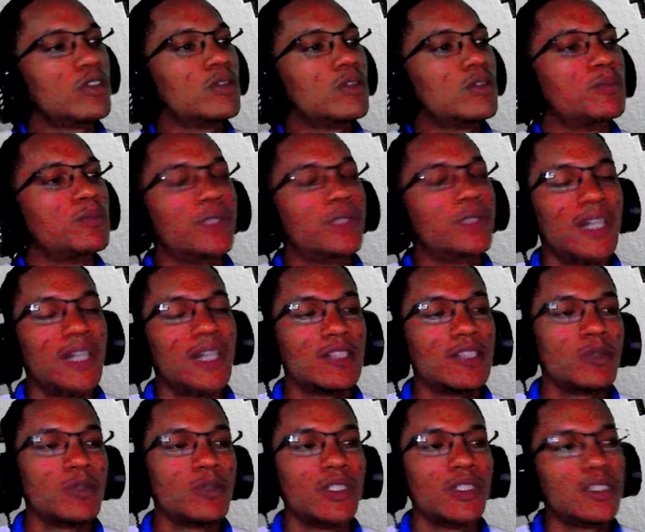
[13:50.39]
but that's what
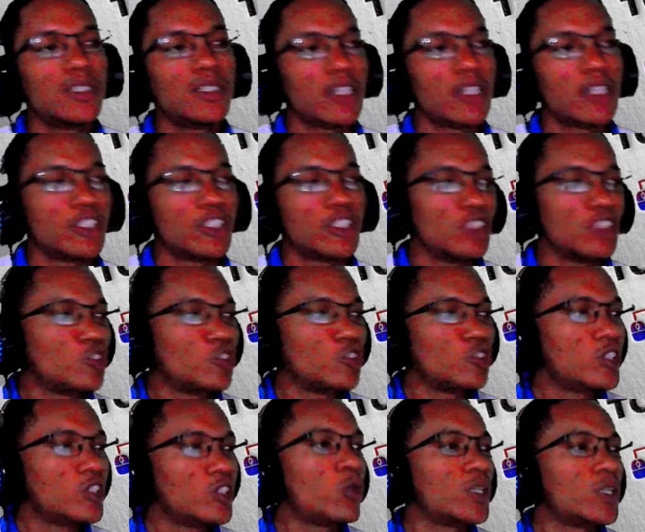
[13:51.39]
these section 3
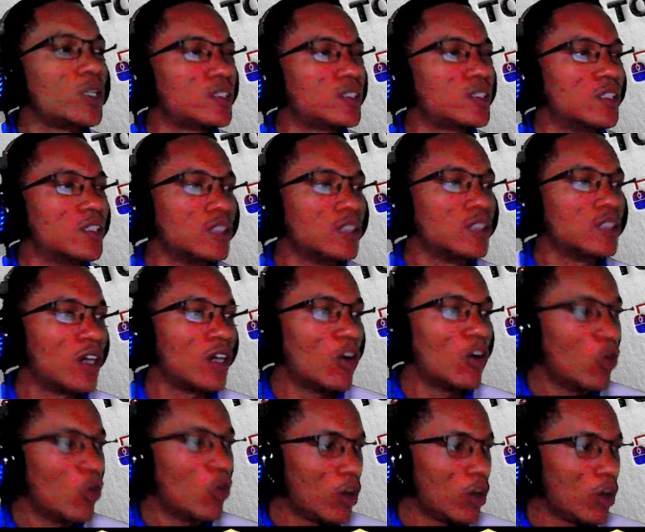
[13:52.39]
questions are all
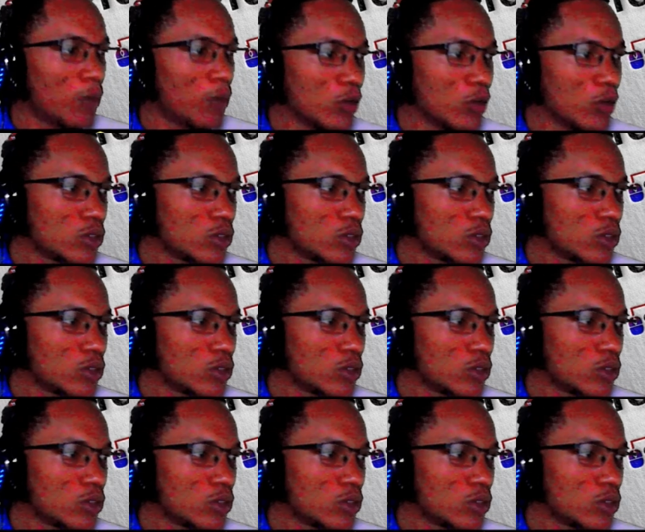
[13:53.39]
about.